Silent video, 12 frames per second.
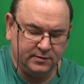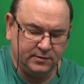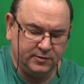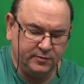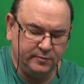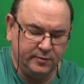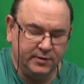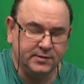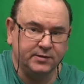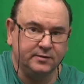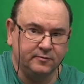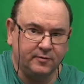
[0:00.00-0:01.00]
there should be a
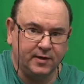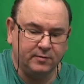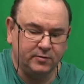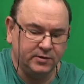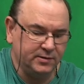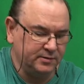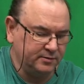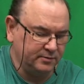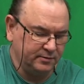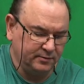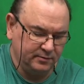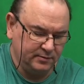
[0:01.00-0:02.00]
set of grabbers that are
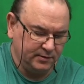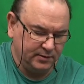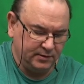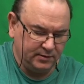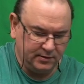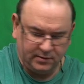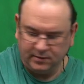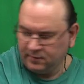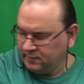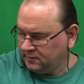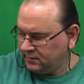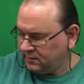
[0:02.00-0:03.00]

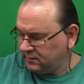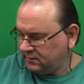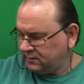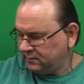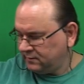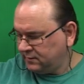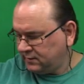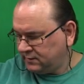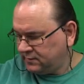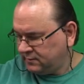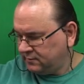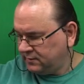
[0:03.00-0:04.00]
included here, and that,
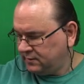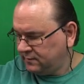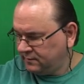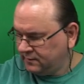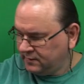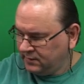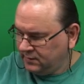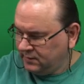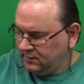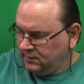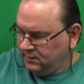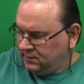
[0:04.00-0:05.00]
that's what we,
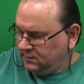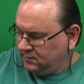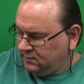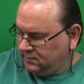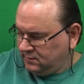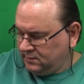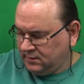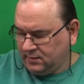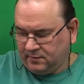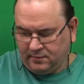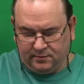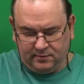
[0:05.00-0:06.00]
yeah,
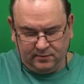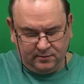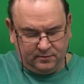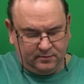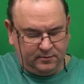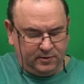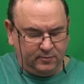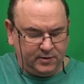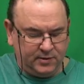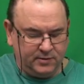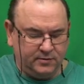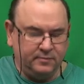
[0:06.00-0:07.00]
we
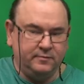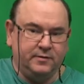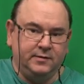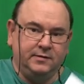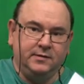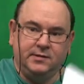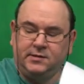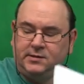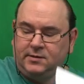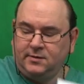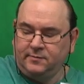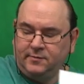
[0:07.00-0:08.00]
went over in this
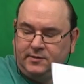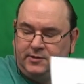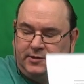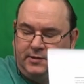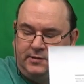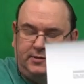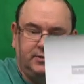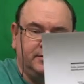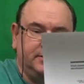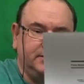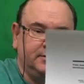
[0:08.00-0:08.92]
um, sheet showing